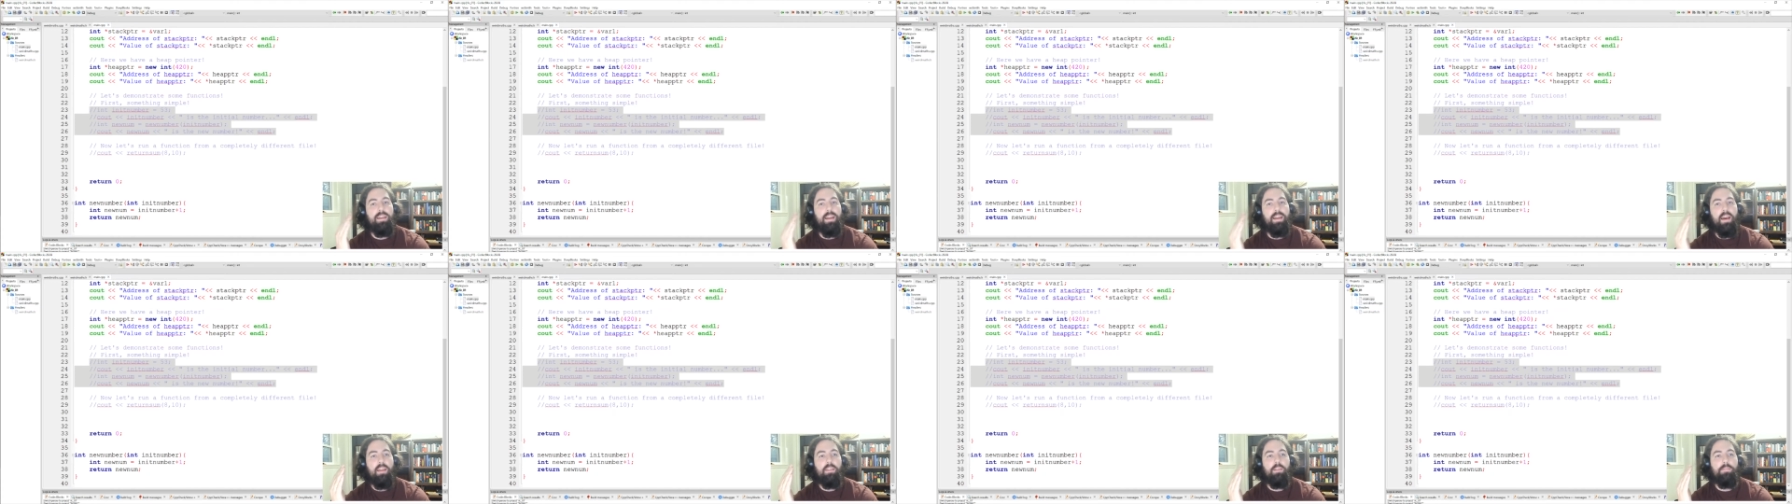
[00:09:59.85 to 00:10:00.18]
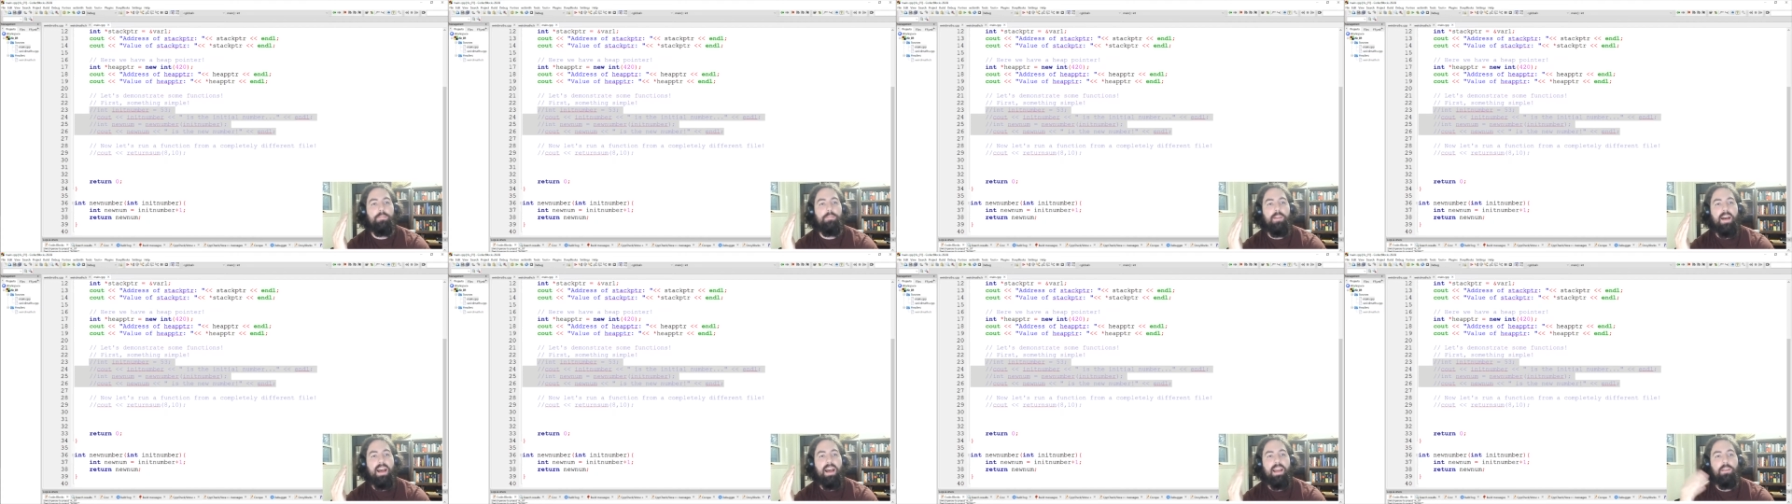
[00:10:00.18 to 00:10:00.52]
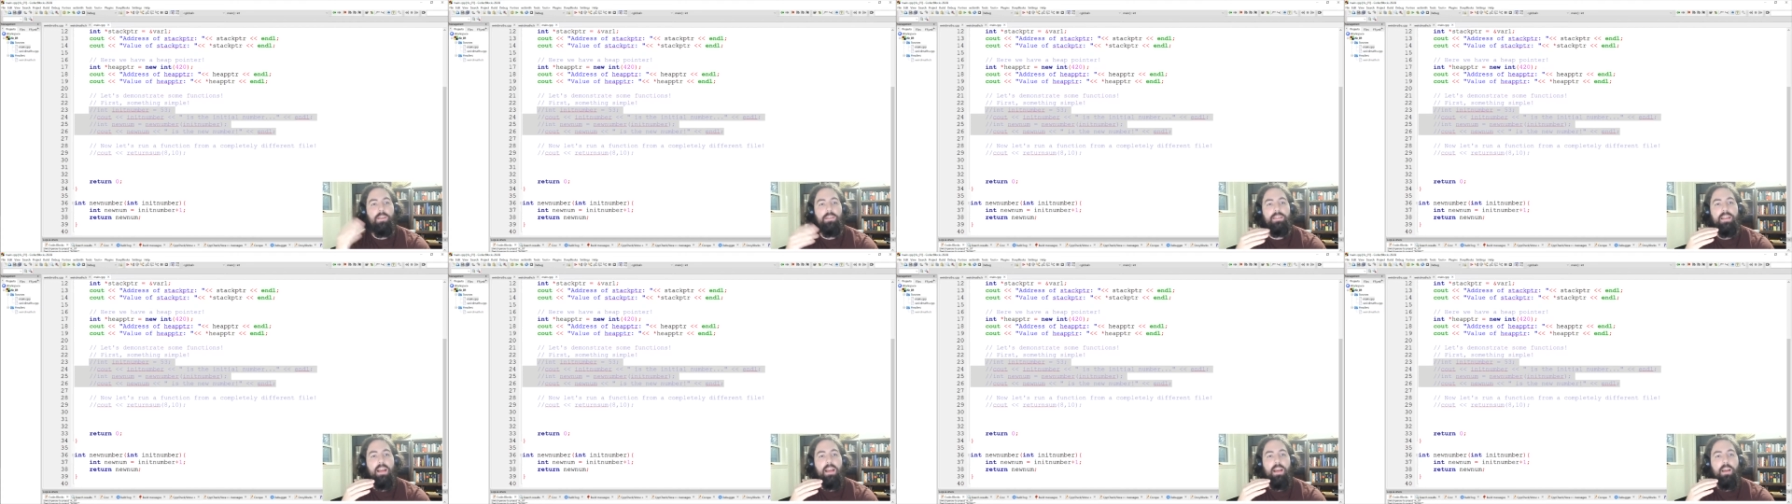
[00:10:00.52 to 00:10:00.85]
other
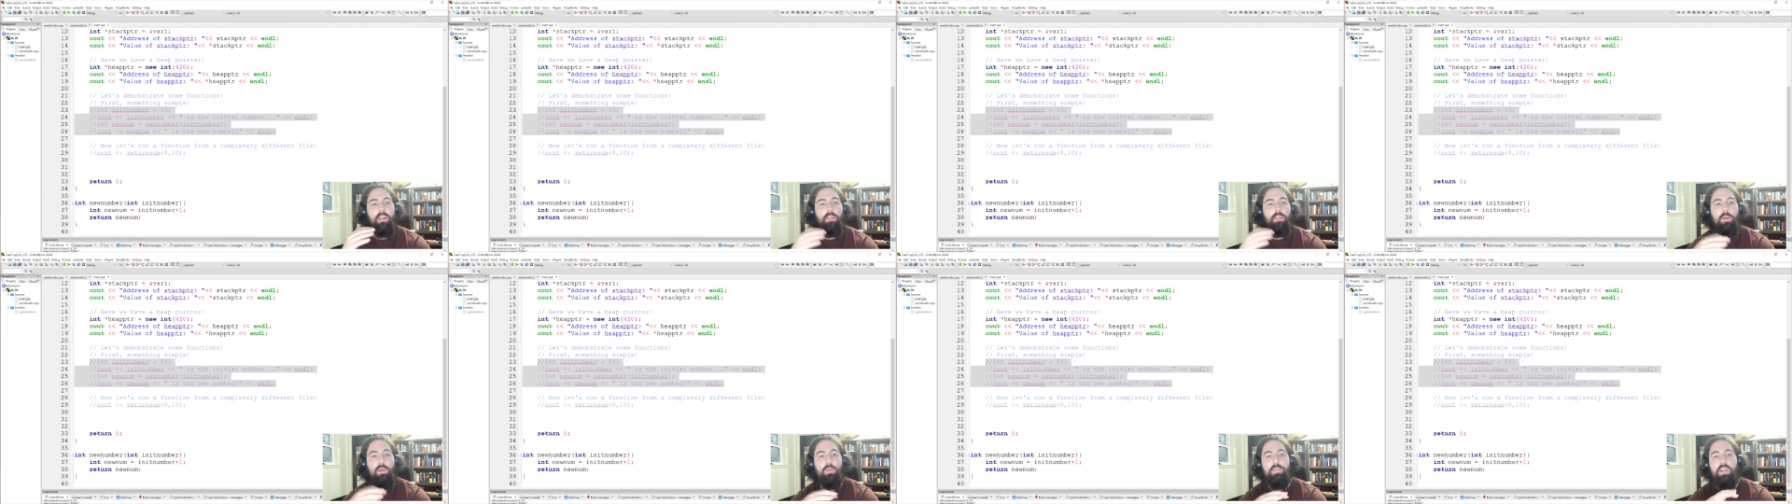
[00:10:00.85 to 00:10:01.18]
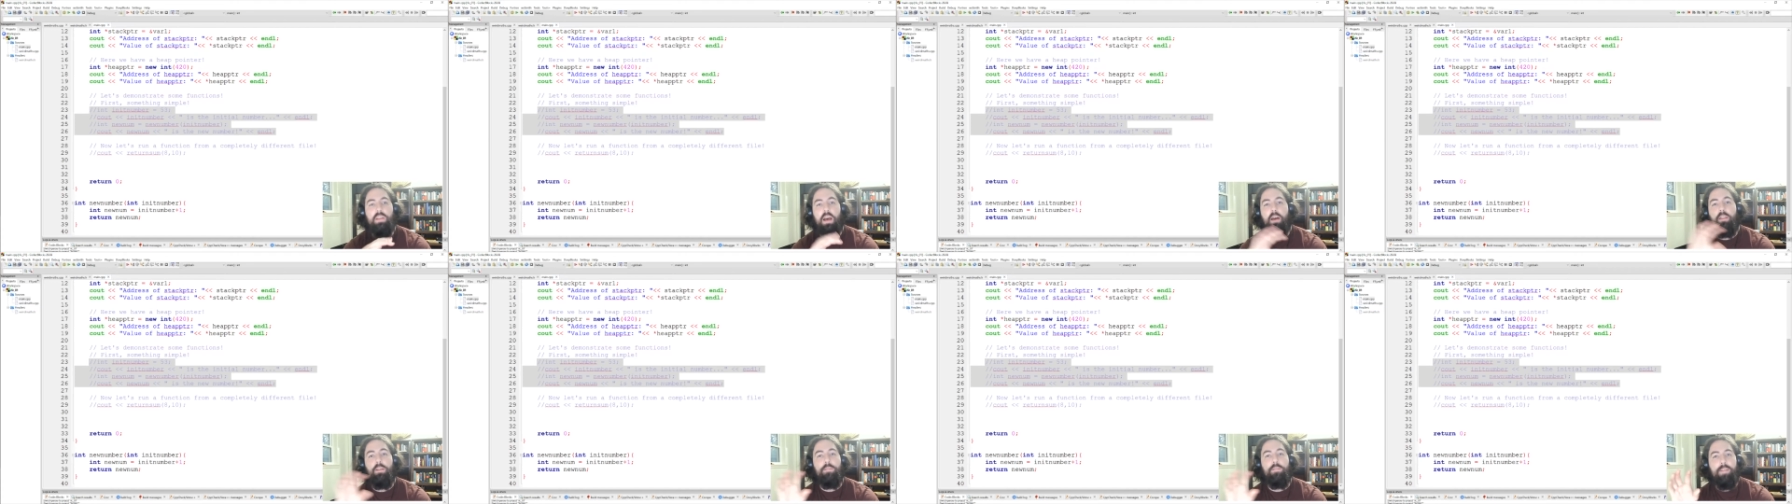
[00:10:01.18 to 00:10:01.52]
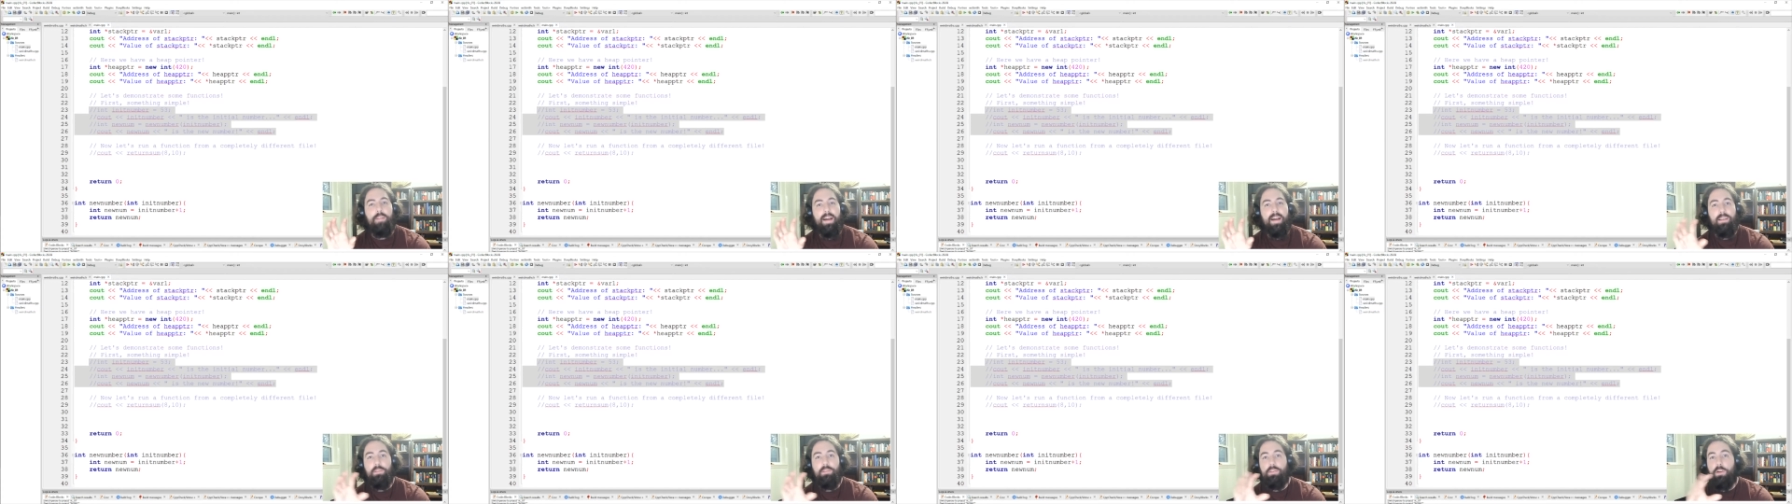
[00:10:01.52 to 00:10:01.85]
files, those other
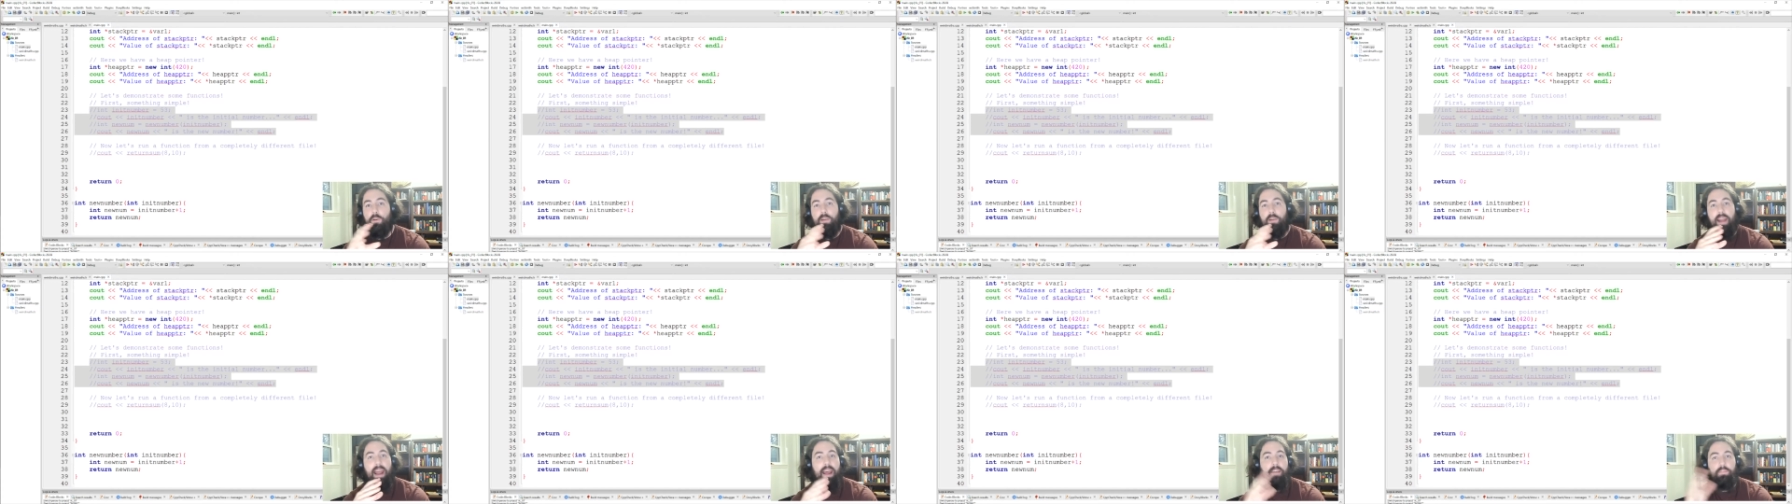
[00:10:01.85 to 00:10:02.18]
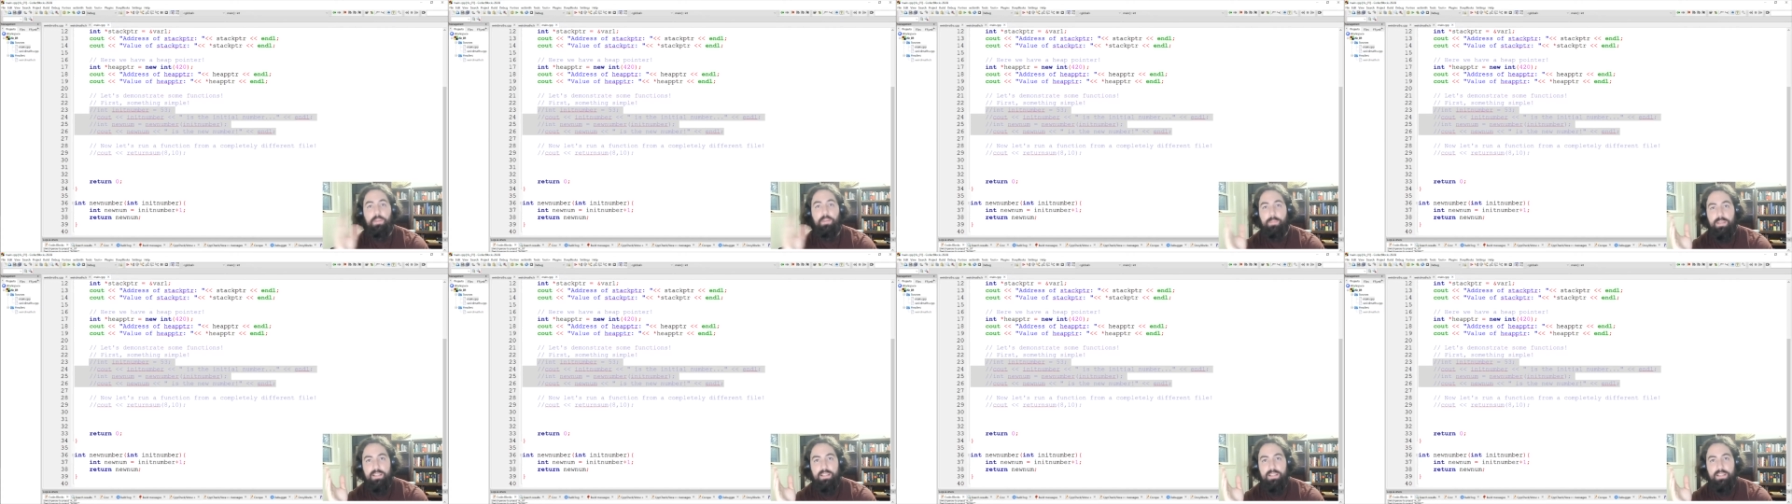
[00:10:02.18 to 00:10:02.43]
files don't have to be